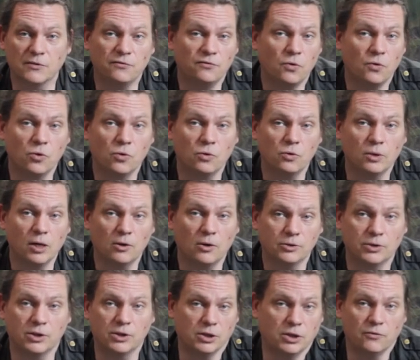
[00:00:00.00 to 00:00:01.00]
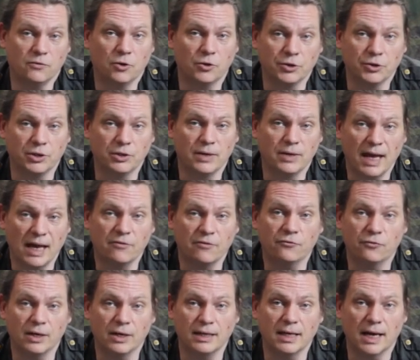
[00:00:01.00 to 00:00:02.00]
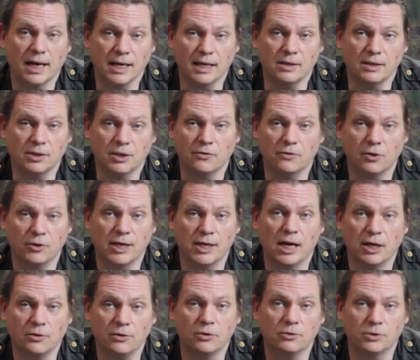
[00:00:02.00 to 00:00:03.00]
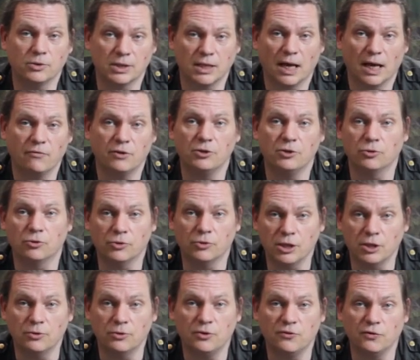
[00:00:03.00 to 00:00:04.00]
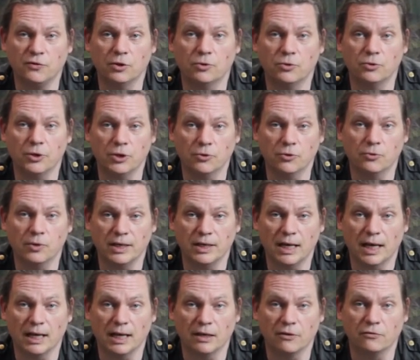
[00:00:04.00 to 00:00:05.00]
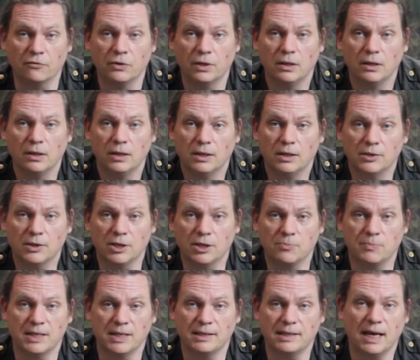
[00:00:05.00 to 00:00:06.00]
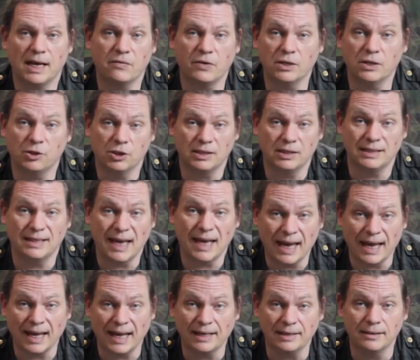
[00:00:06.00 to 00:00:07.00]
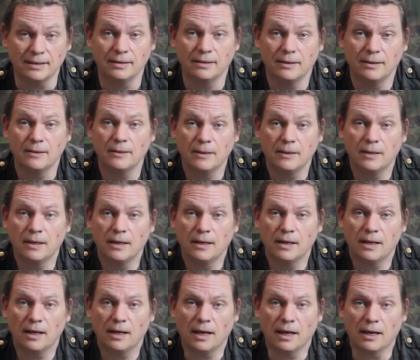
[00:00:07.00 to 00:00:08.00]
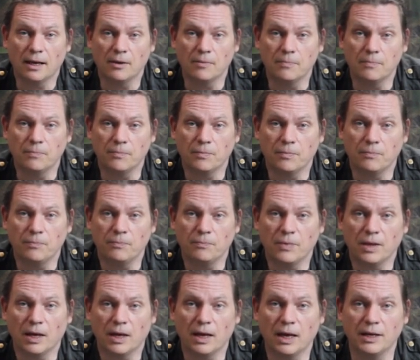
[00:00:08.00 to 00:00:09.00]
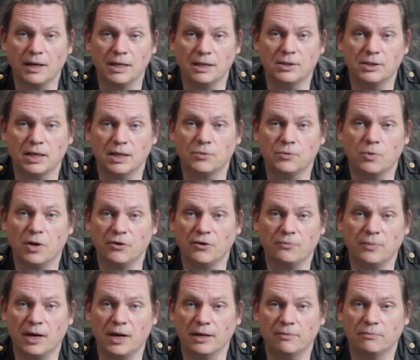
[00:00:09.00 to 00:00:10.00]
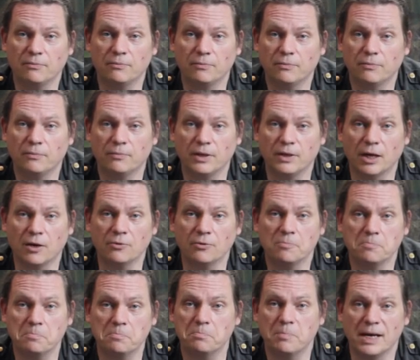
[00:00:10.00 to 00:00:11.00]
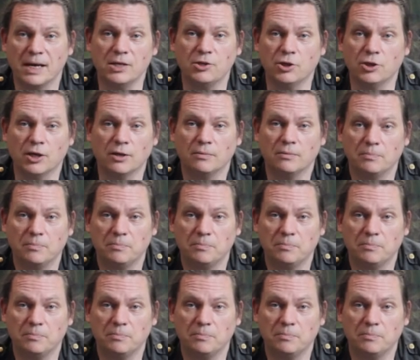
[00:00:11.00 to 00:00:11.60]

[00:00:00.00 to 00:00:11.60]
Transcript: four lots that you've got to do every day. So you've got to hunt or scavenge or use fuel that you already have. So it's best to have it just to hand. And it's one of my, you know, major